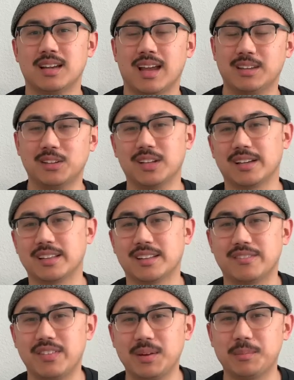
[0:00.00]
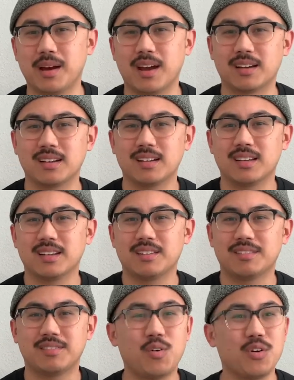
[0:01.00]
and you look at the feedback,
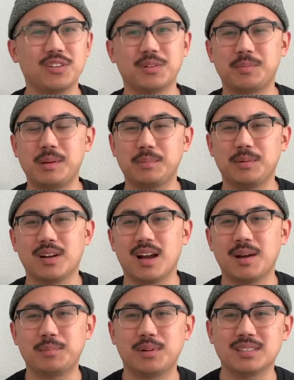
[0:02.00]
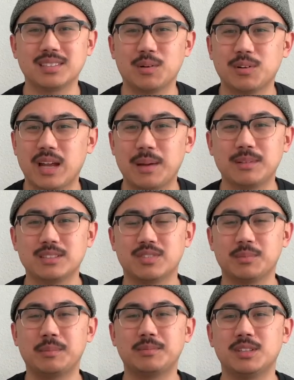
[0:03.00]
4 other people got books that were damaged
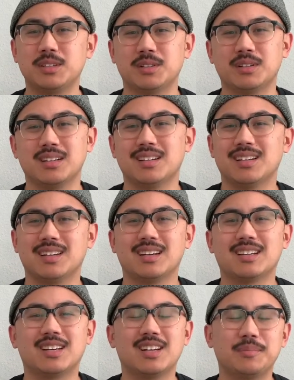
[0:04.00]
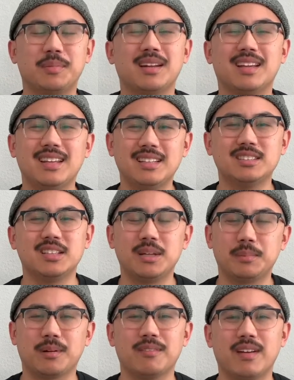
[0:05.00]
from him too. Could have been
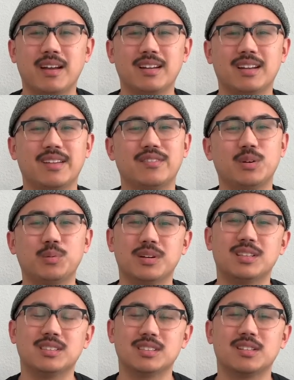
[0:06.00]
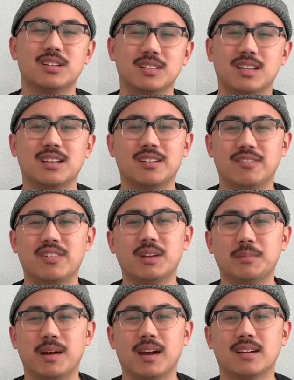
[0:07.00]
easily prevented if you would have just looked at the
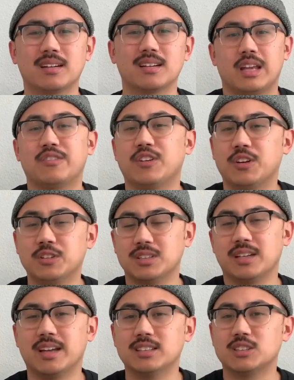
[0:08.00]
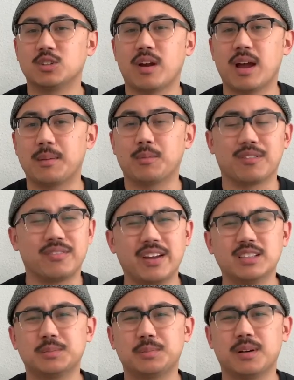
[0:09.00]
feedback. If you're using Instagram or
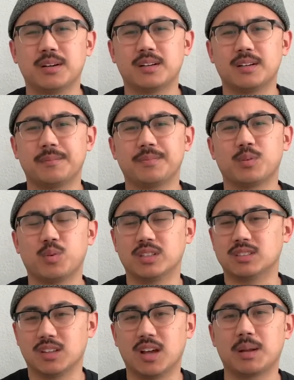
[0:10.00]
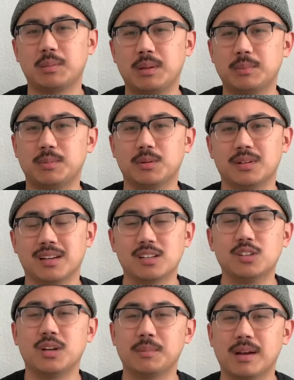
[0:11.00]
Facebook, which a lot of people,
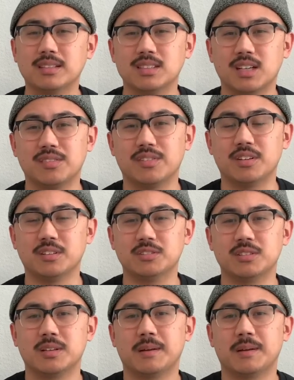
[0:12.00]
including myself, use,